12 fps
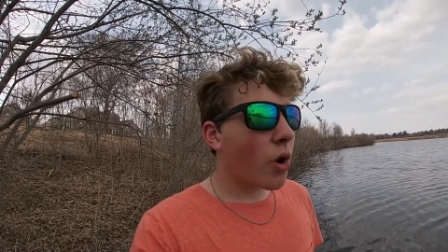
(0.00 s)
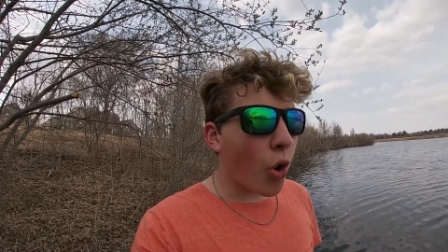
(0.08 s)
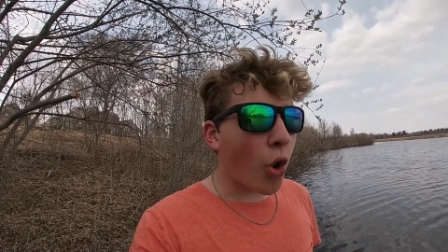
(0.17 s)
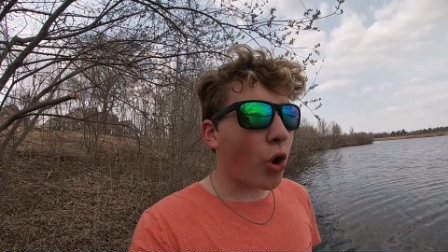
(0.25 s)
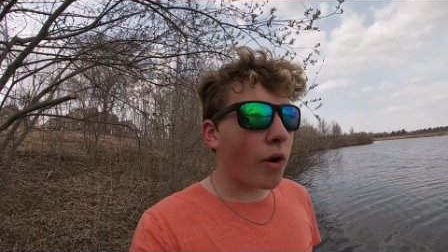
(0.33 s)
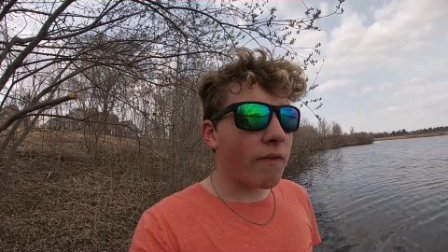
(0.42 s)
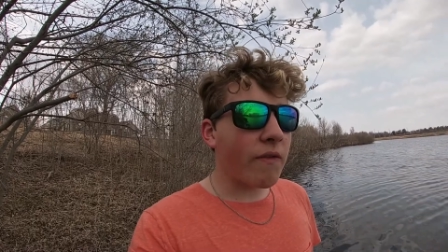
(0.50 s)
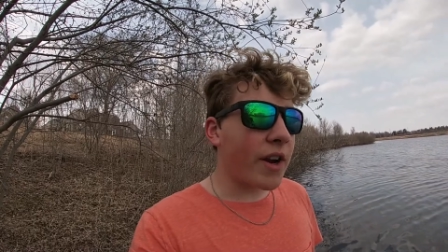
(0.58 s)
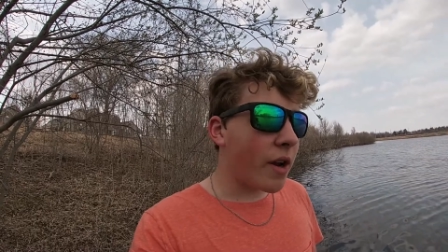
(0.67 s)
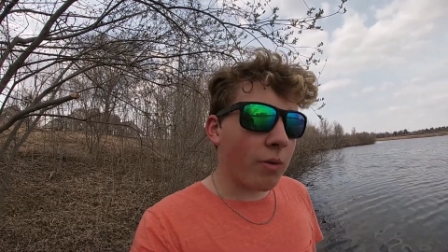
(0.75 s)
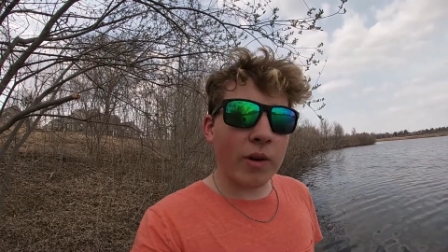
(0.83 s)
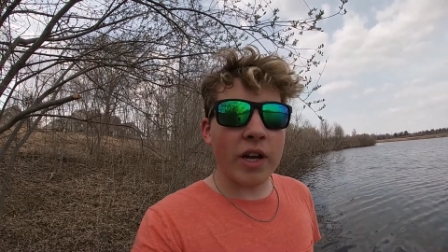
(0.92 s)
Or if I
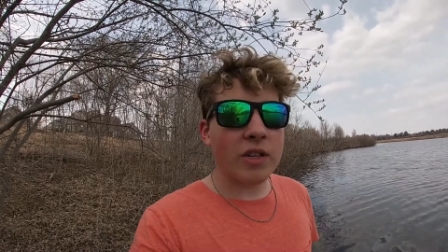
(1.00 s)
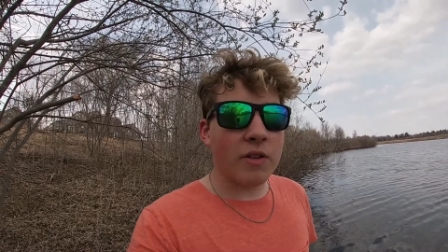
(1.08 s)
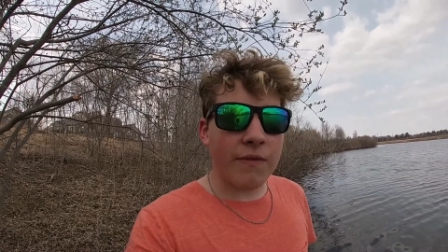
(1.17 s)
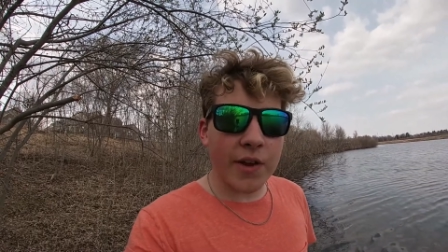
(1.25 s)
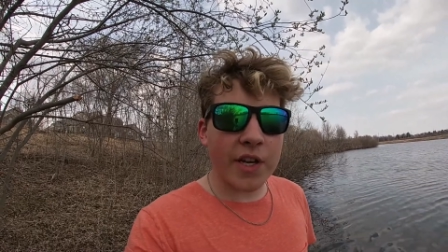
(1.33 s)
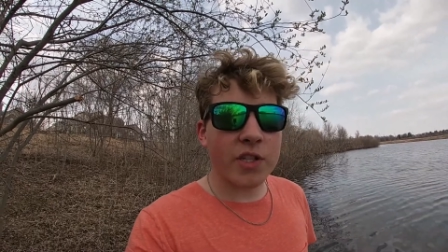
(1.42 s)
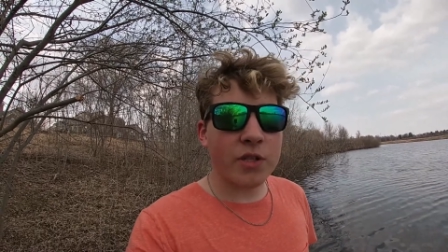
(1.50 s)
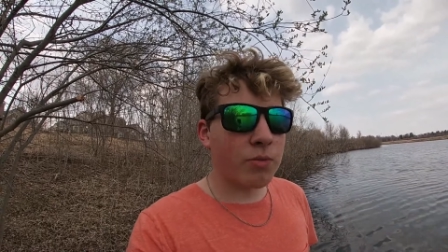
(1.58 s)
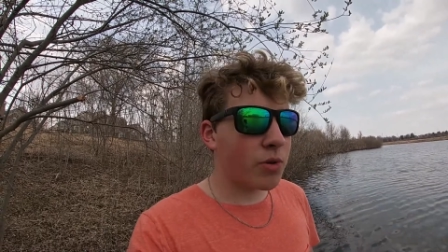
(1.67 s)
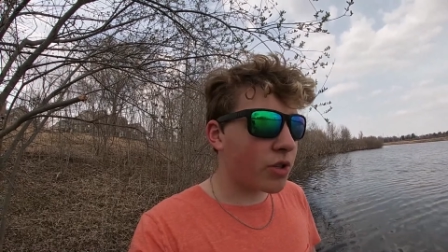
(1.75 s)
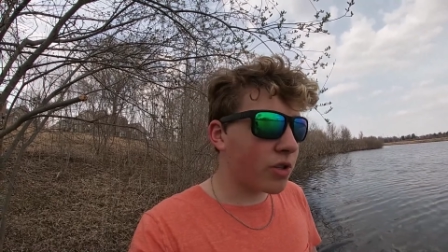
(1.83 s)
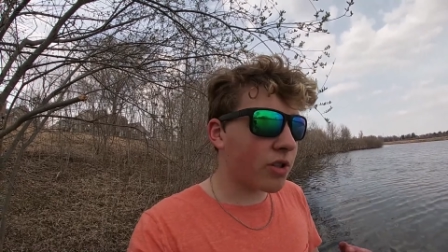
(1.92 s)
don't catch a fish,
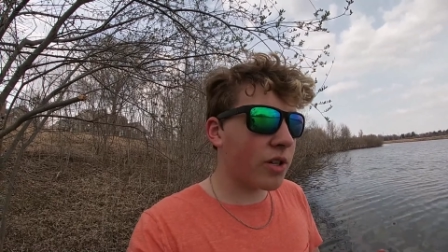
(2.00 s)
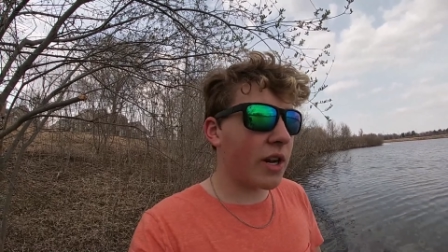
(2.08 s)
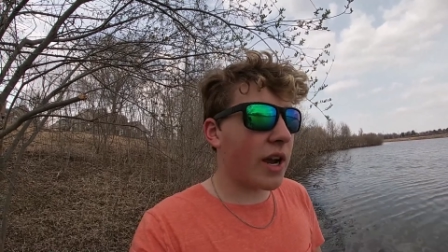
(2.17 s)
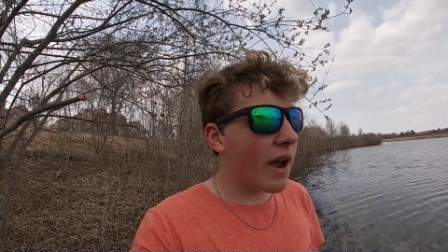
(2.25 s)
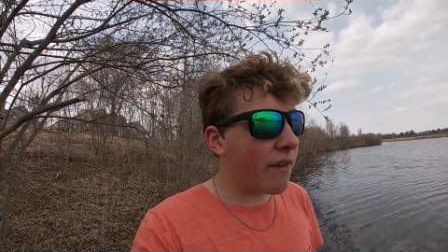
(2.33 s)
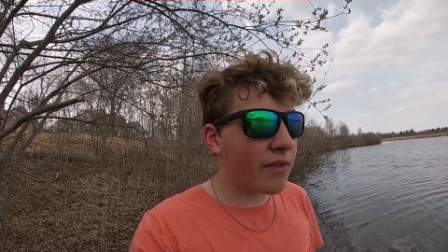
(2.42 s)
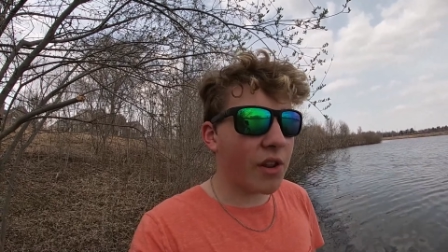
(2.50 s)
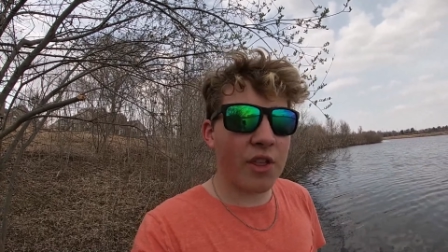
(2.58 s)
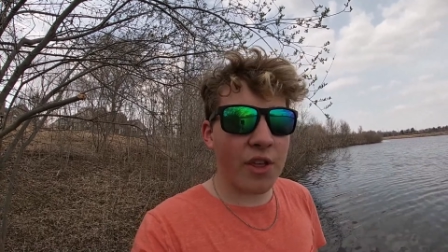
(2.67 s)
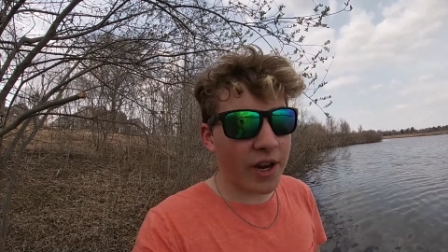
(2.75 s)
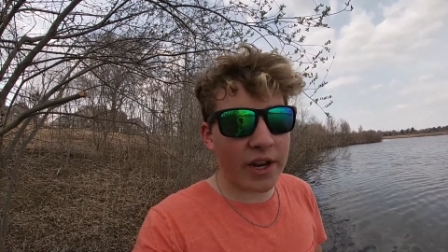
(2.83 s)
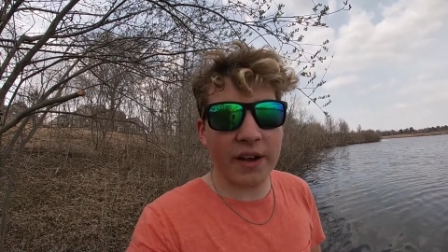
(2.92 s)
we're just gonna have to
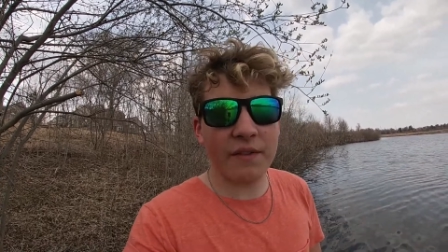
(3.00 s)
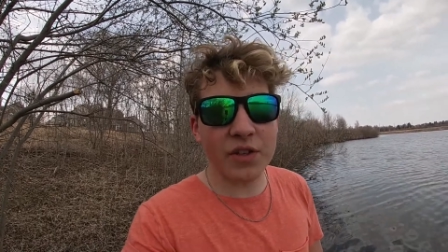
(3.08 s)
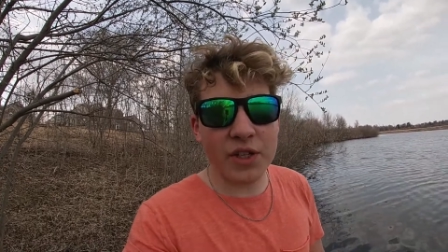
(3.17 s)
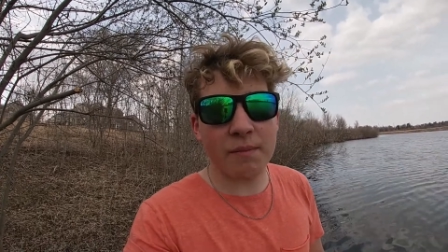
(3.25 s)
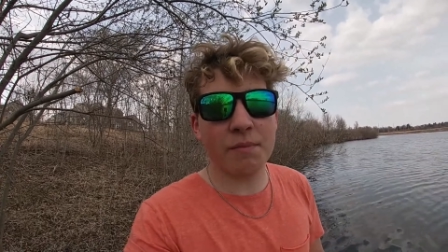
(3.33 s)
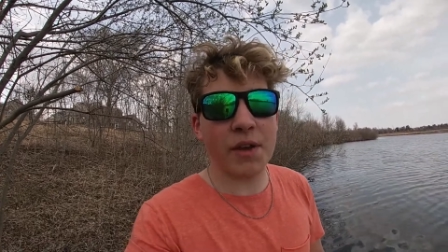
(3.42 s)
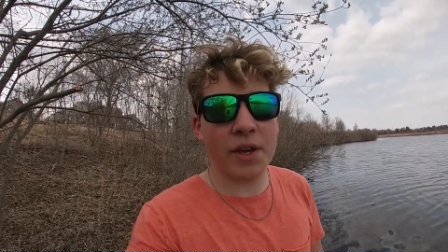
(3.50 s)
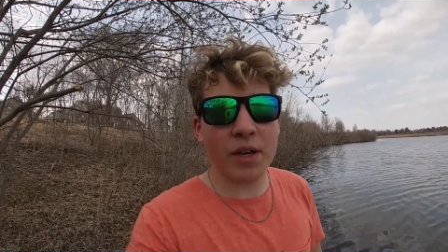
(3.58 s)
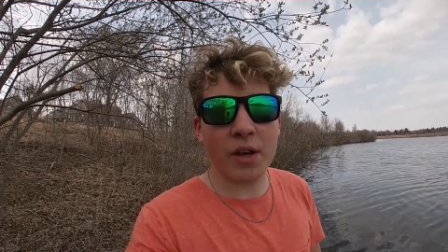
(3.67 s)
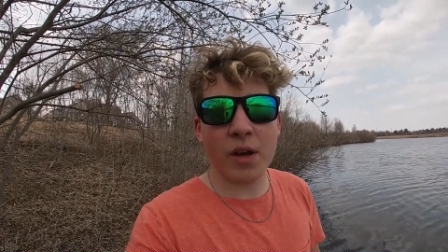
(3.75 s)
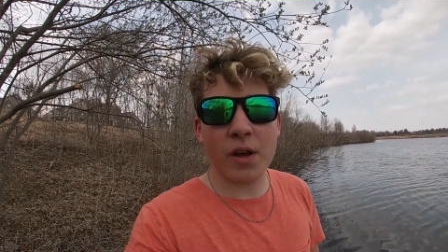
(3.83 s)
think of something.